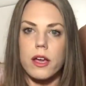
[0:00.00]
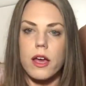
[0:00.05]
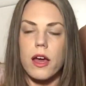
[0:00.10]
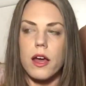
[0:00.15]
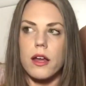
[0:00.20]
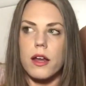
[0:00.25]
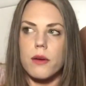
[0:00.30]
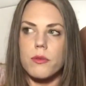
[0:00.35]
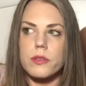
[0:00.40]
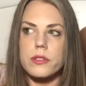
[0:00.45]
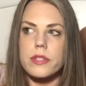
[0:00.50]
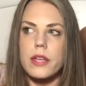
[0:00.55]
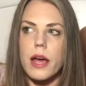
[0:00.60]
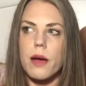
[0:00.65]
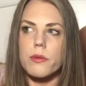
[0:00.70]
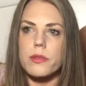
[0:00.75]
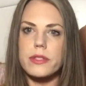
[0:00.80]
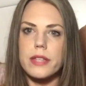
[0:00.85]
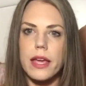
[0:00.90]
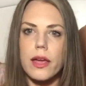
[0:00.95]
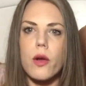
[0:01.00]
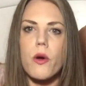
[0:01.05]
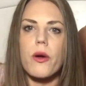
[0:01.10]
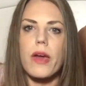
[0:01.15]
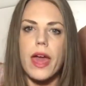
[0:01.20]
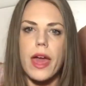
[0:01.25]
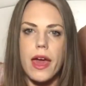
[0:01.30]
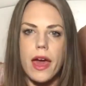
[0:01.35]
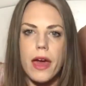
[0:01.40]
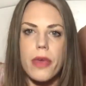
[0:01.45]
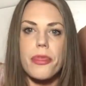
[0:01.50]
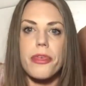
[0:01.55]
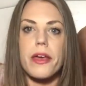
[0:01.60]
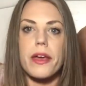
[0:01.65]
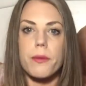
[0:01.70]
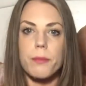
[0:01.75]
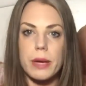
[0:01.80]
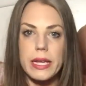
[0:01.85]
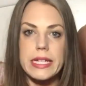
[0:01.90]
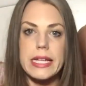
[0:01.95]
And I was like, okay, I
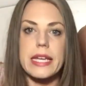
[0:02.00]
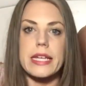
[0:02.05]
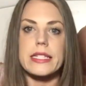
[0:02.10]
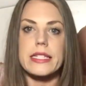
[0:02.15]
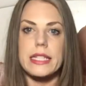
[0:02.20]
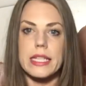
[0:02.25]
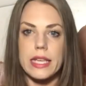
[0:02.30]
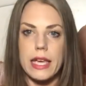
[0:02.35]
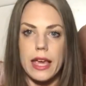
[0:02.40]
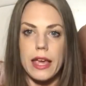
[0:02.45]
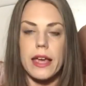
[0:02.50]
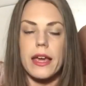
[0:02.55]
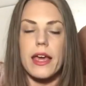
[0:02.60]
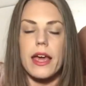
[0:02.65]
think my dancing